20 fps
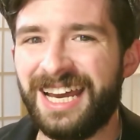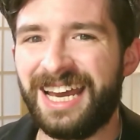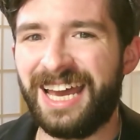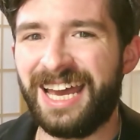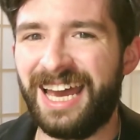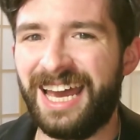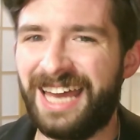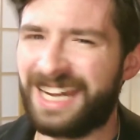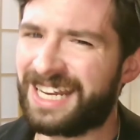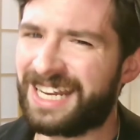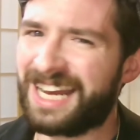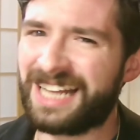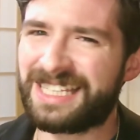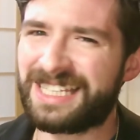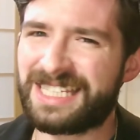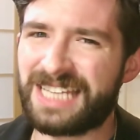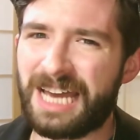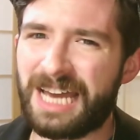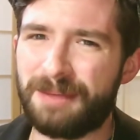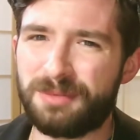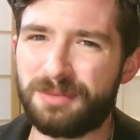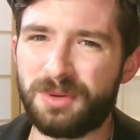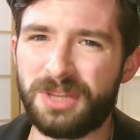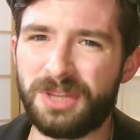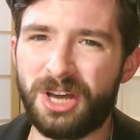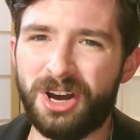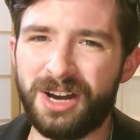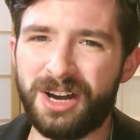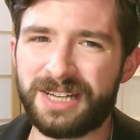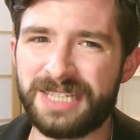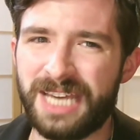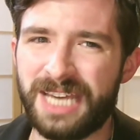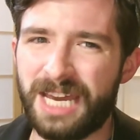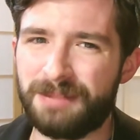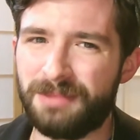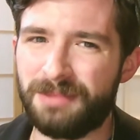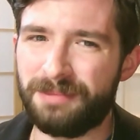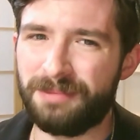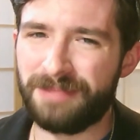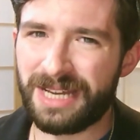and it got stopped when the Hawks had
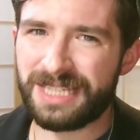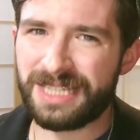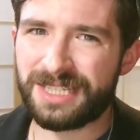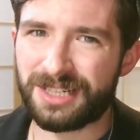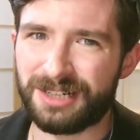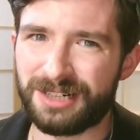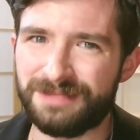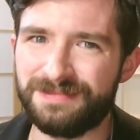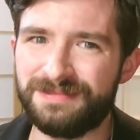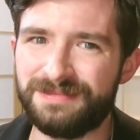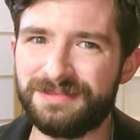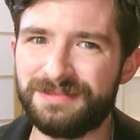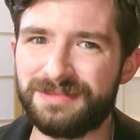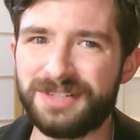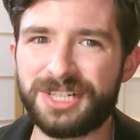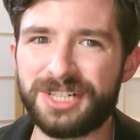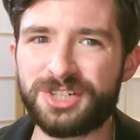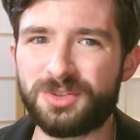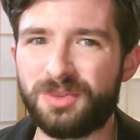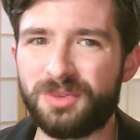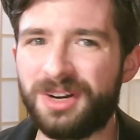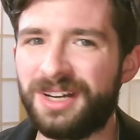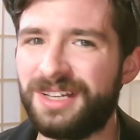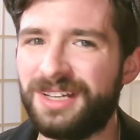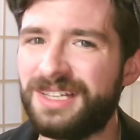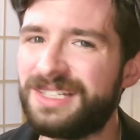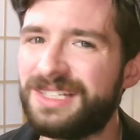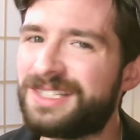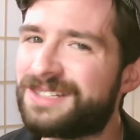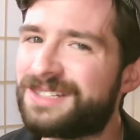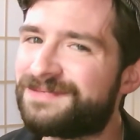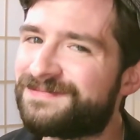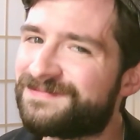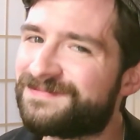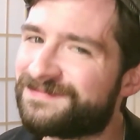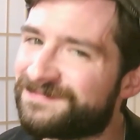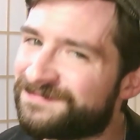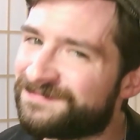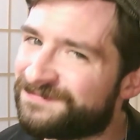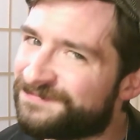momentum, which was
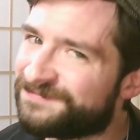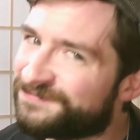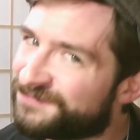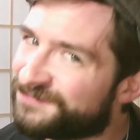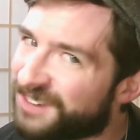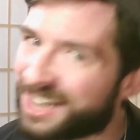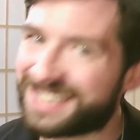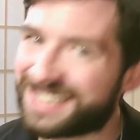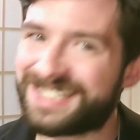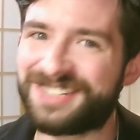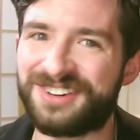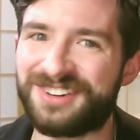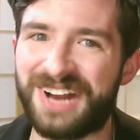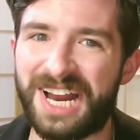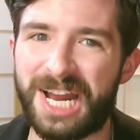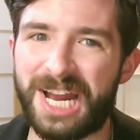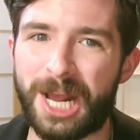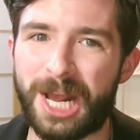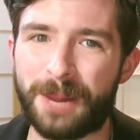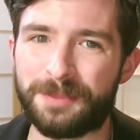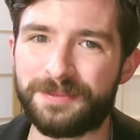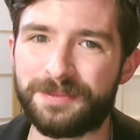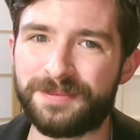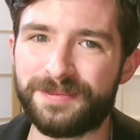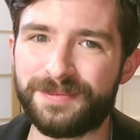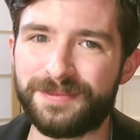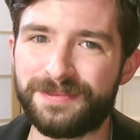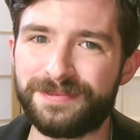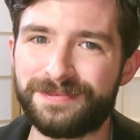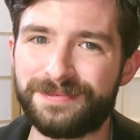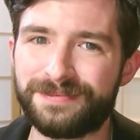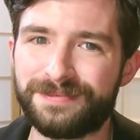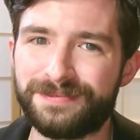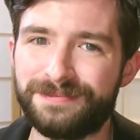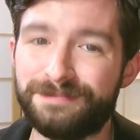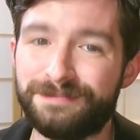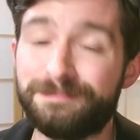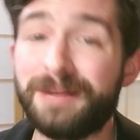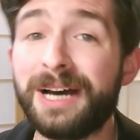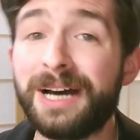frustrating.
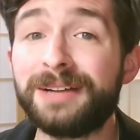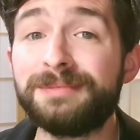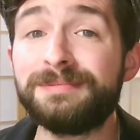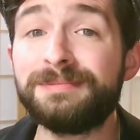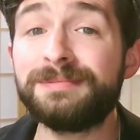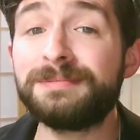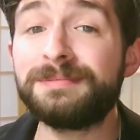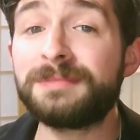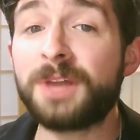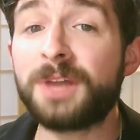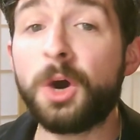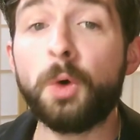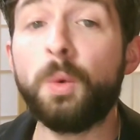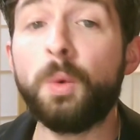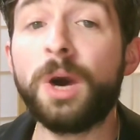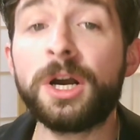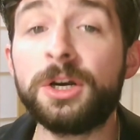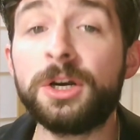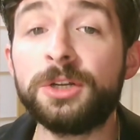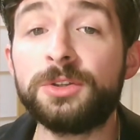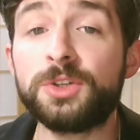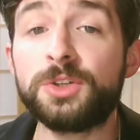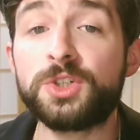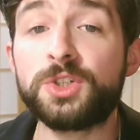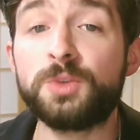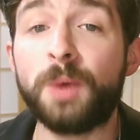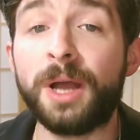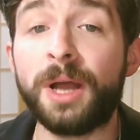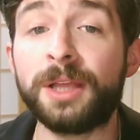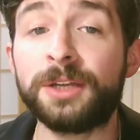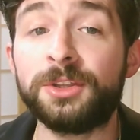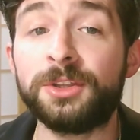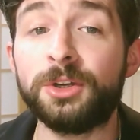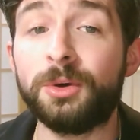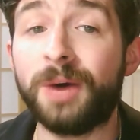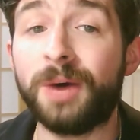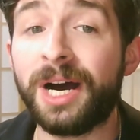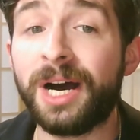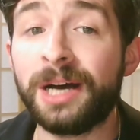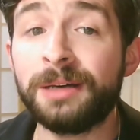But what good does dwelling
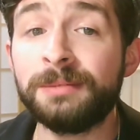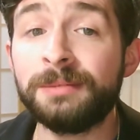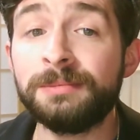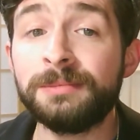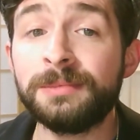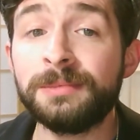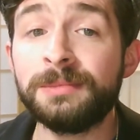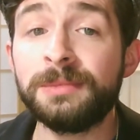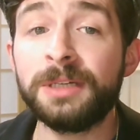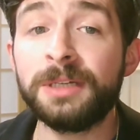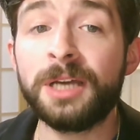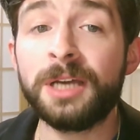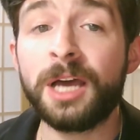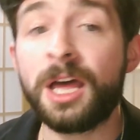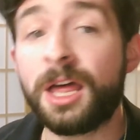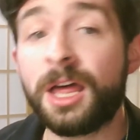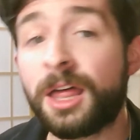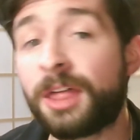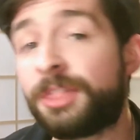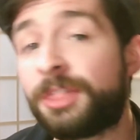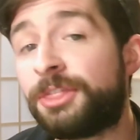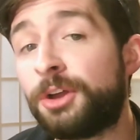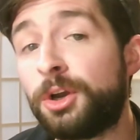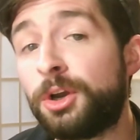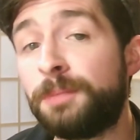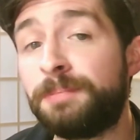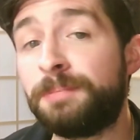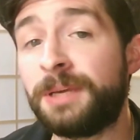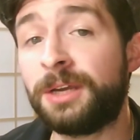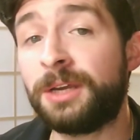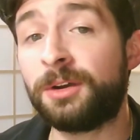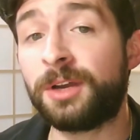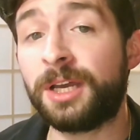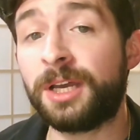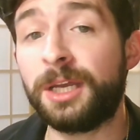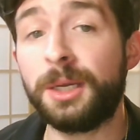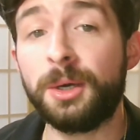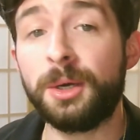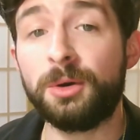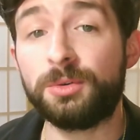do, huh? Third
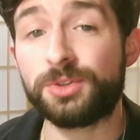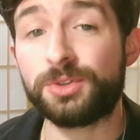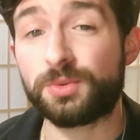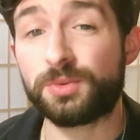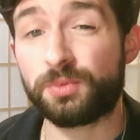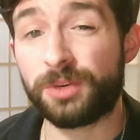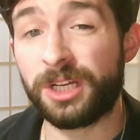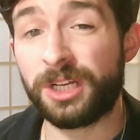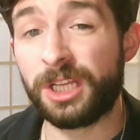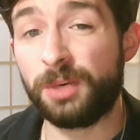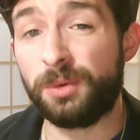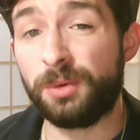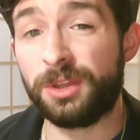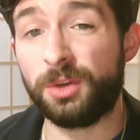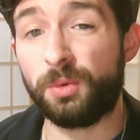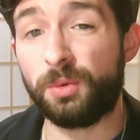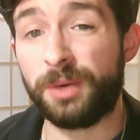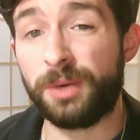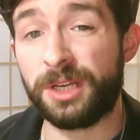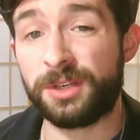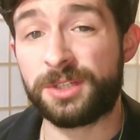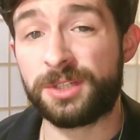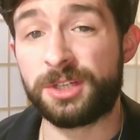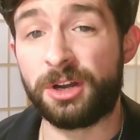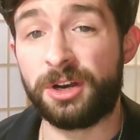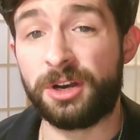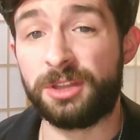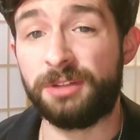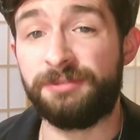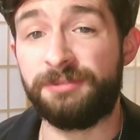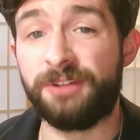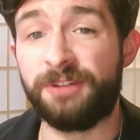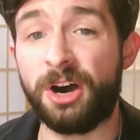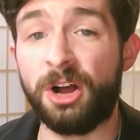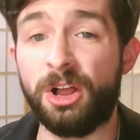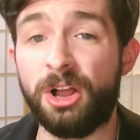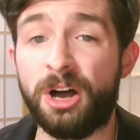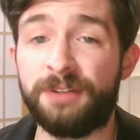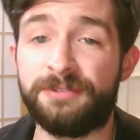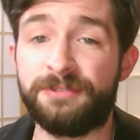period was really when the wheels started to
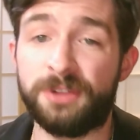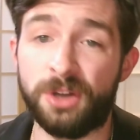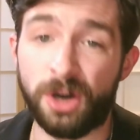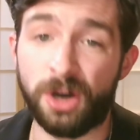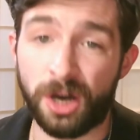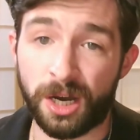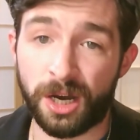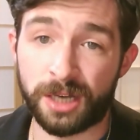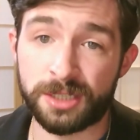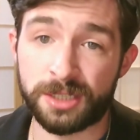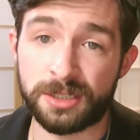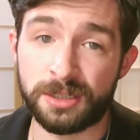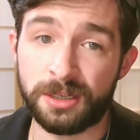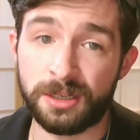fall off for the Hawks.